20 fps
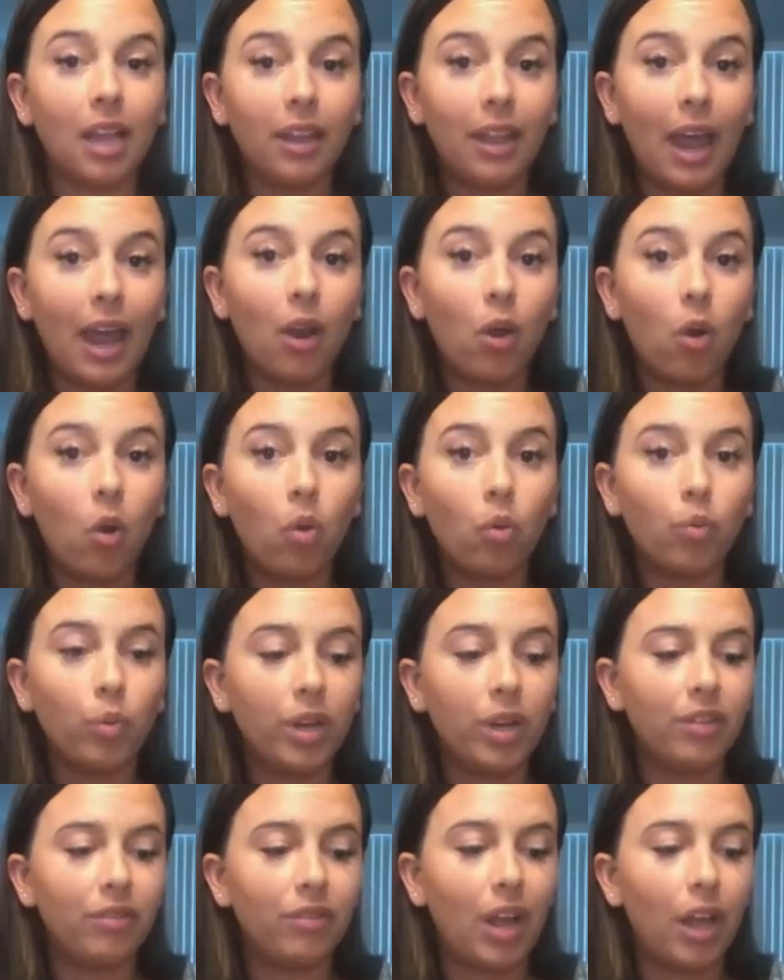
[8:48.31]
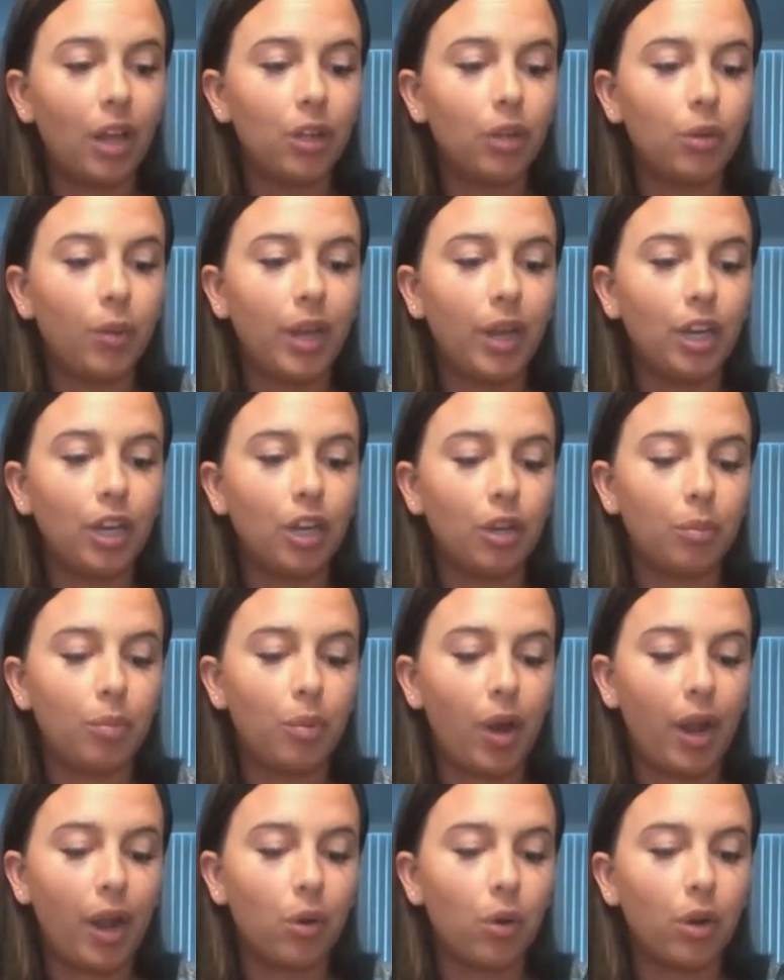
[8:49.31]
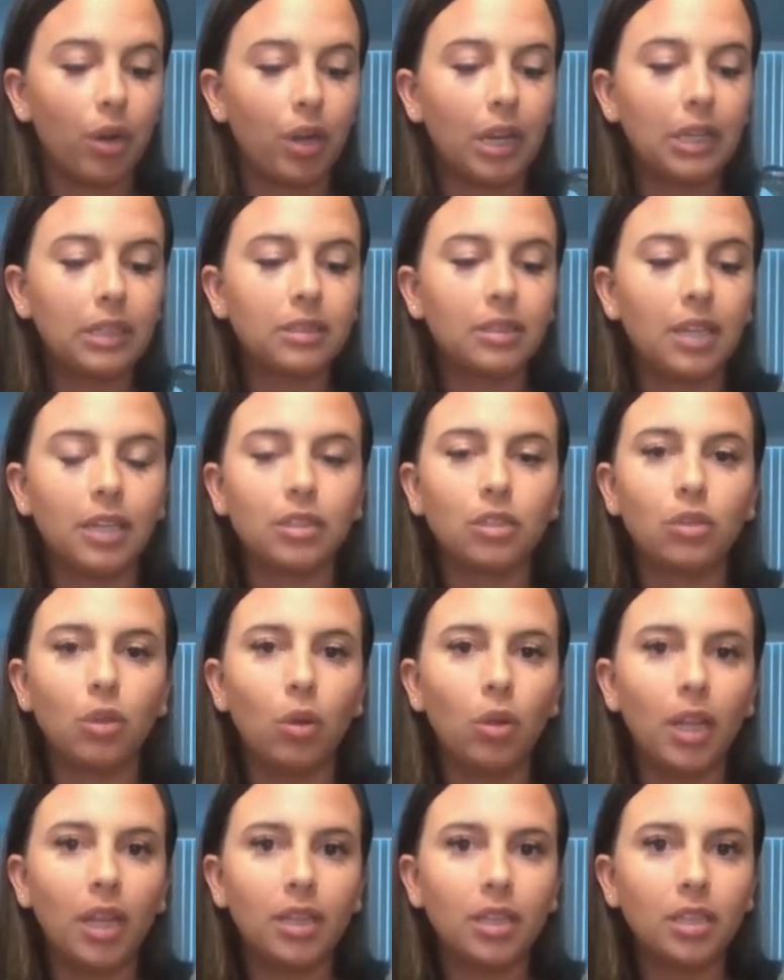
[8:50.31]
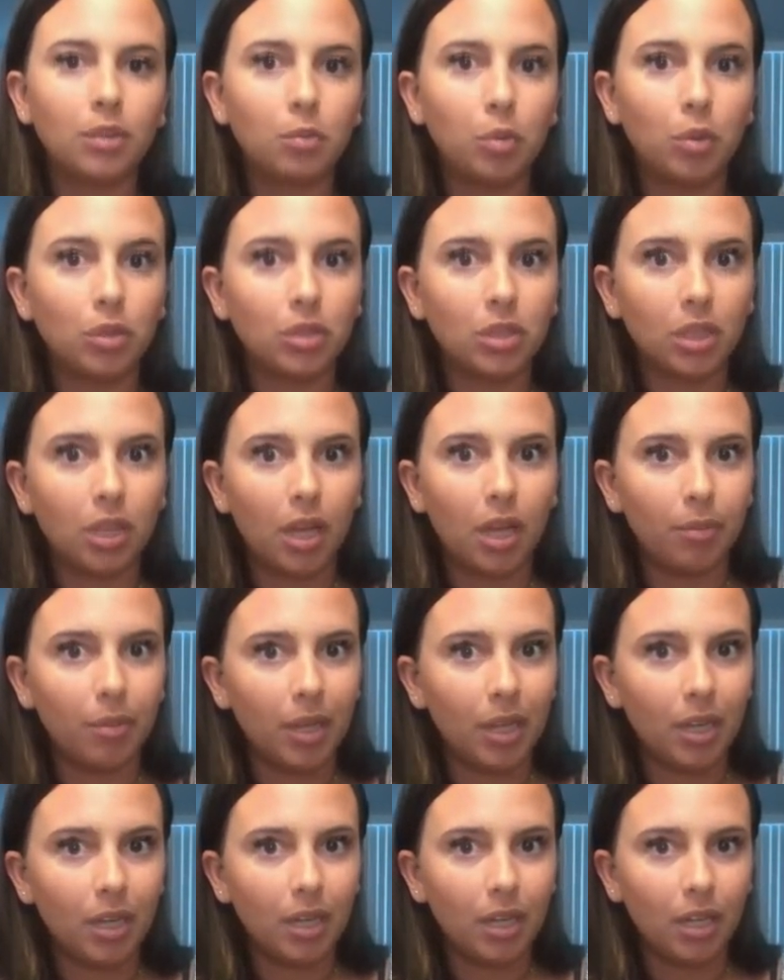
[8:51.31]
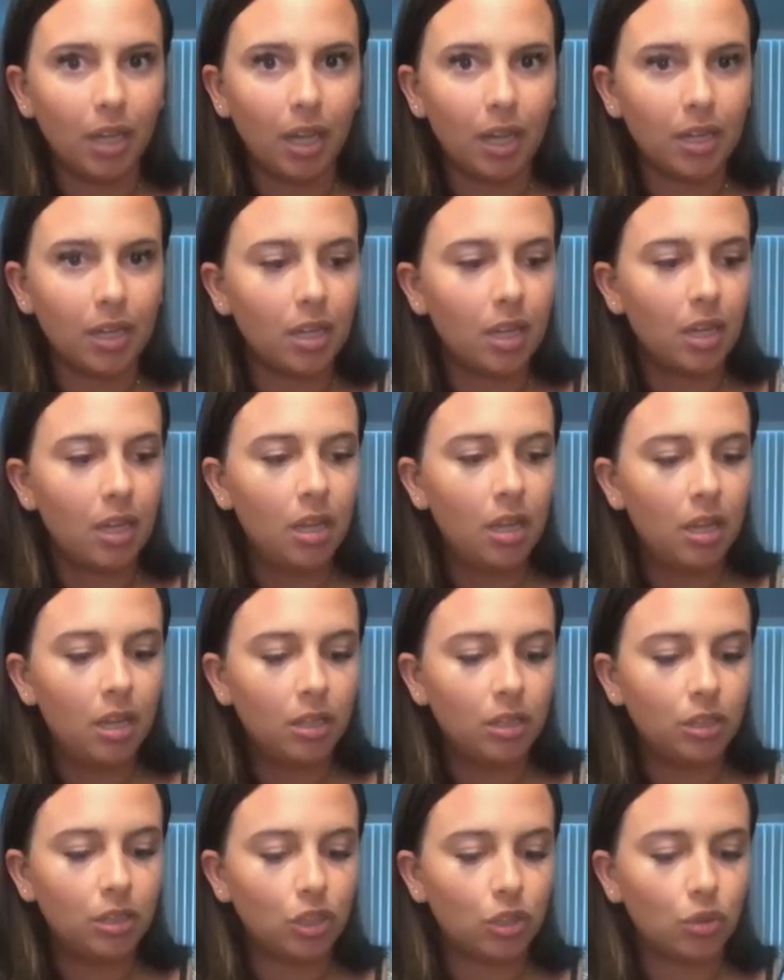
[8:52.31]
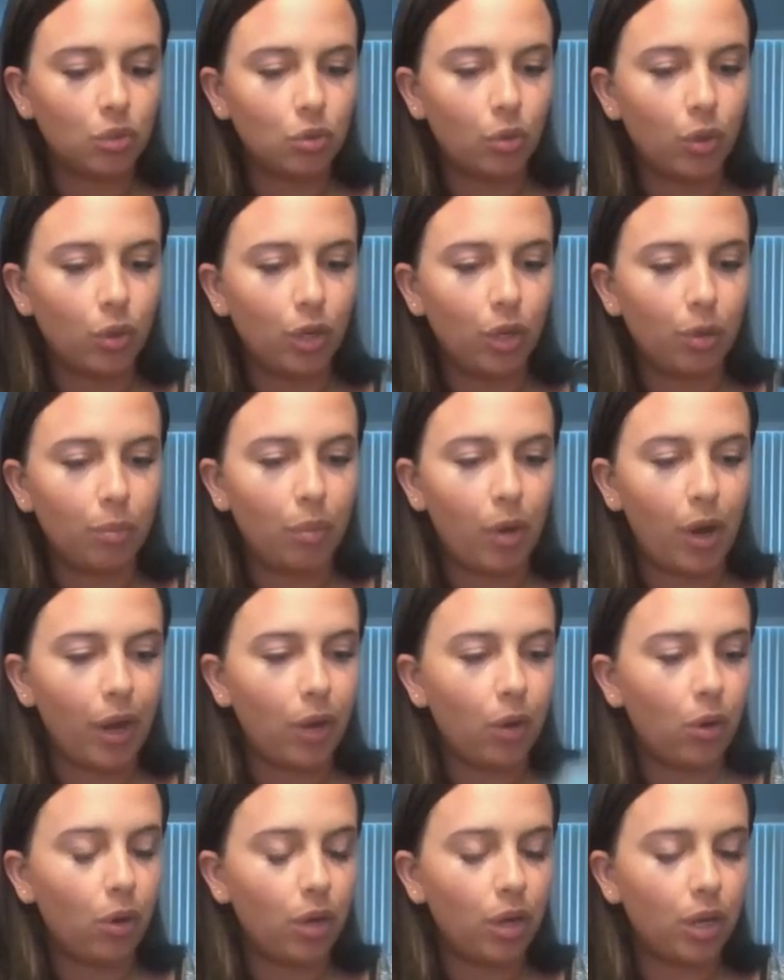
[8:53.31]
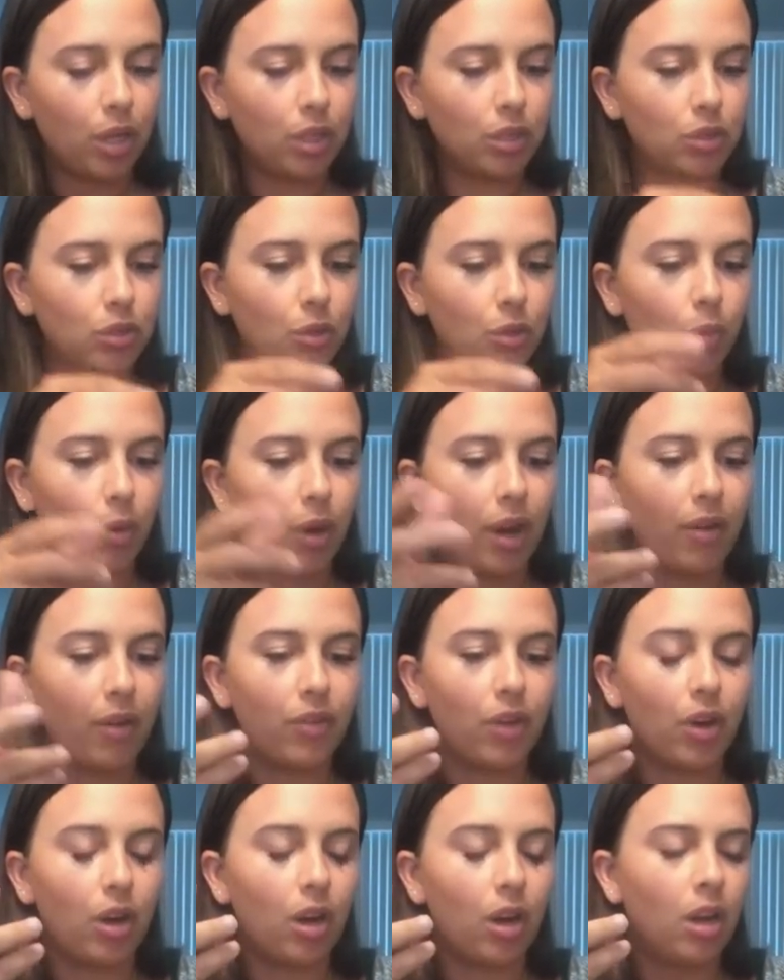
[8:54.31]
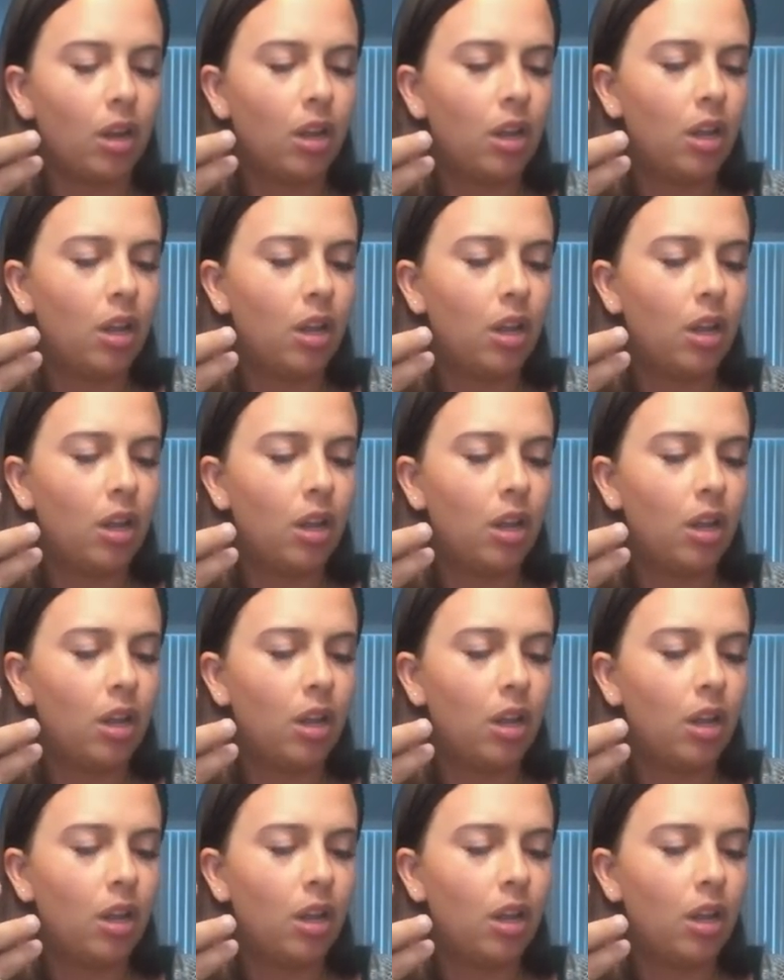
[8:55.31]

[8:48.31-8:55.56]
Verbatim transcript: That whole reevaluating your priorities. Like, don't let this person come in and like destroy your priorities or whatever.